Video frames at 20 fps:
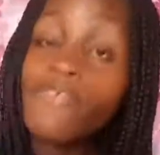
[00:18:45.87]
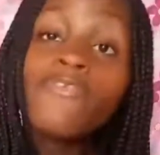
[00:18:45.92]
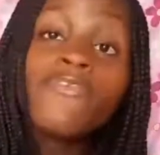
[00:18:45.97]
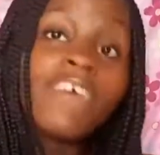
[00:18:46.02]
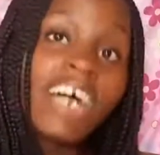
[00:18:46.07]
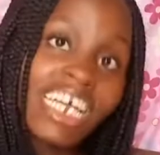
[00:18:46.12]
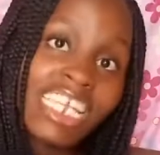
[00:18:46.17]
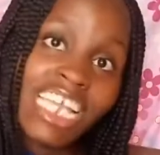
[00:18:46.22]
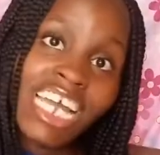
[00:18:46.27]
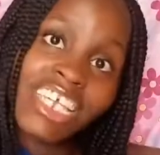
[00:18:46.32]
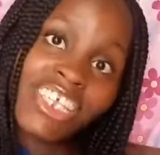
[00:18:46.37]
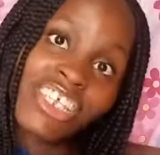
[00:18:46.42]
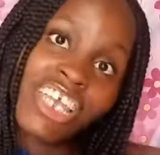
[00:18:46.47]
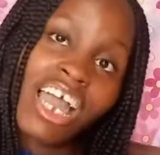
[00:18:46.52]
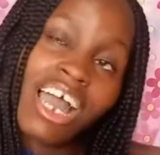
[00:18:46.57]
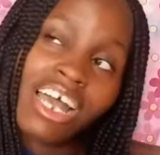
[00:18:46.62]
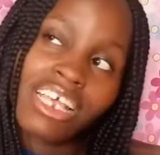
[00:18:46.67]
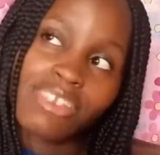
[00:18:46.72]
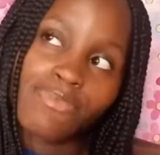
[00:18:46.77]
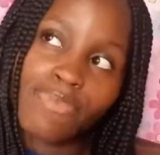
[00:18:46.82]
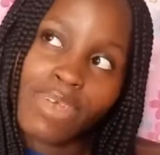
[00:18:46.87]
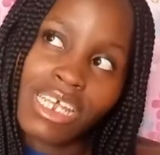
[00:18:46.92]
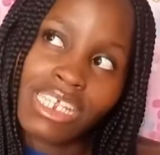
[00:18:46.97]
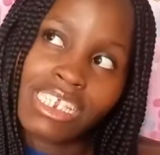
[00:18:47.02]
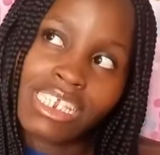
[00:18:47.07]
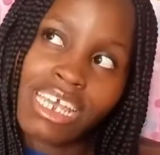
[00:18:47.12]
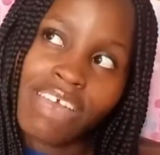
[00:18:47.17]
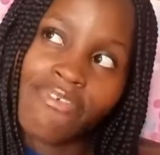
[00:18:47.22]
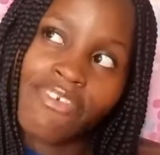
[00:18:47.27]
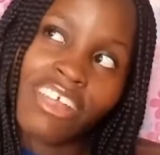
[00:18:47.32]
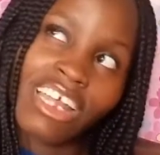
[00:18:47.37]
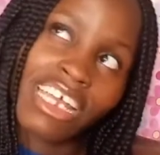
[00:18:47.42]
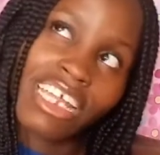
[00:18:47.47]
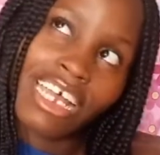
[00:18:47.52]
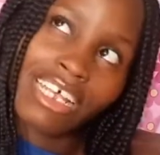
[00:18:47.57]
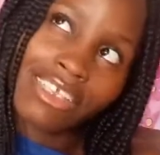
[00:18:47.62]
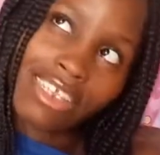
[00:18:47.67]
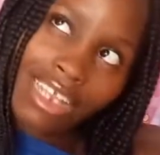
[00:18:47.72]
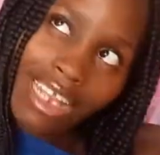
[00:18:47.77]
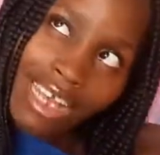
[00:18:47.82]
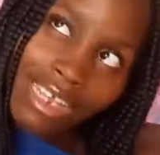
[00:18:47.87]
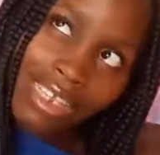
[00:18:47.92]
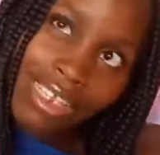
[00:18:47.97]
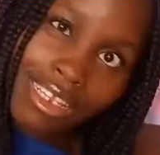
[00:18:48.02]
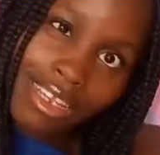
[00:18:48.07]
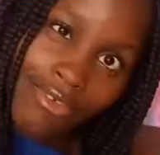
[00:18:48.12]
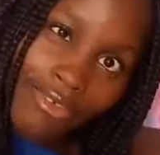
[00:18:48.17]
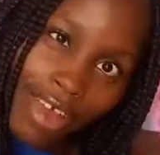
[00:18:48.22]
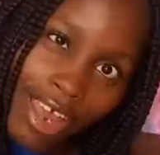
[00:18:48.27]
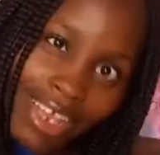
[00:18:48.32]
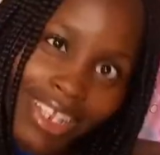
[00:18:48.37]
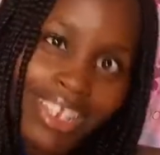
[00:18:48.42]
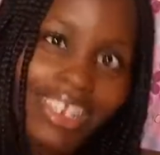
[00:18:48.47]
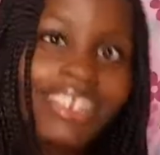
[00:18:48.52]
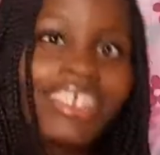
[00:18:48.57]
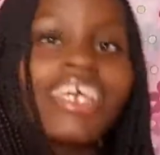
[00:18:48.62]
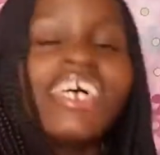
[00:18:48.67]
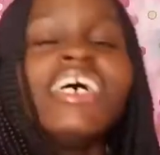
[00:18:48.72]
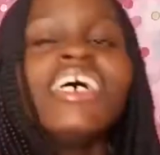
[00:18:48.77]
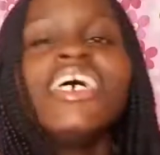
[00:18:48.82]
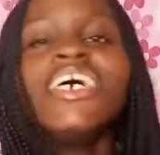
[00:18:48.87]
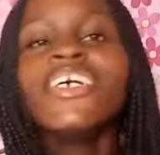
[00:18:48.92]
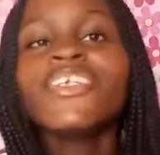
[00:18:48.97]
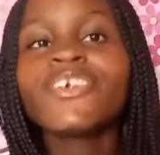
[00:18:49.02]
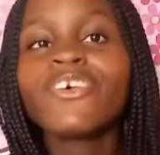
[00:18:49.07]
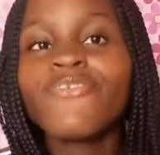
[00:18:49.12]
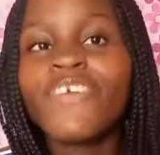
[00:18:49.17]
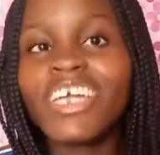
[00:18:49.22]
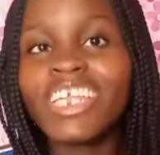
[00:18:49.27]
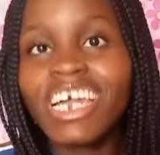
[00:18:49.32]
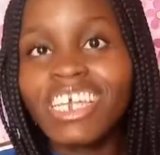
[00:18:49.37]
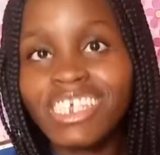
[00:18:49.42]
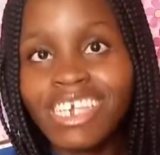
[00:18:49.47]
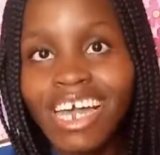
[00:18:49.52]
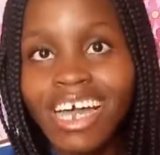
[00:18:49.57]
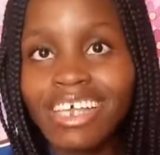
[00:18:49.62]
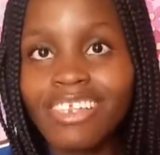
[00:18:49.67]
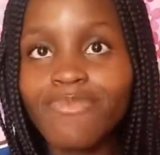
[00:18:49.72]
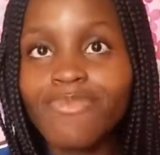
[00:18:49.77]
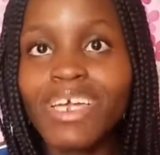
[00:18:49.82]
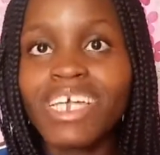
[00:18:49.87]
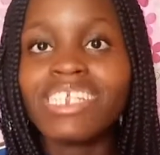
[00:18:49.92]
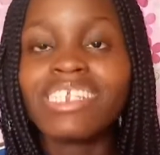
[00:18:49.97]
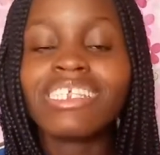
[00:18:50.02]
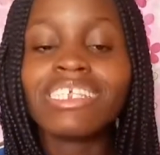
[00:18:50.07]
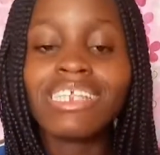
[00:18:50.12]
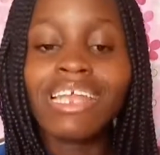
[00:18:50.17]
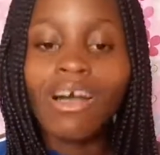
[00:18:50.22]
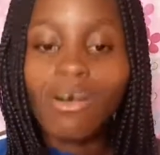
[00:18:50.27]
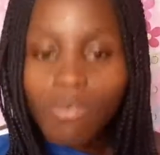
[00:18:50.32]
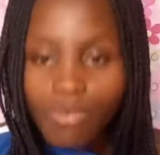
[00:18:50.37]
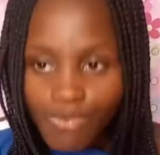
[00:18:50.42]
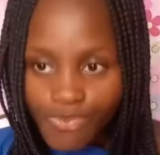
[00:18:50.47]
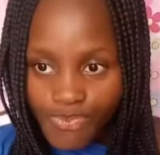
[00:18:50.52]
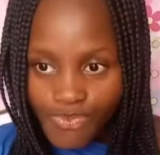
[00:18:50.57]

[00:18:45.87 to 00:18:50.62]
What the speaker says: financial aspect. I feel like that's the last thing, right? So financial aspect. Now,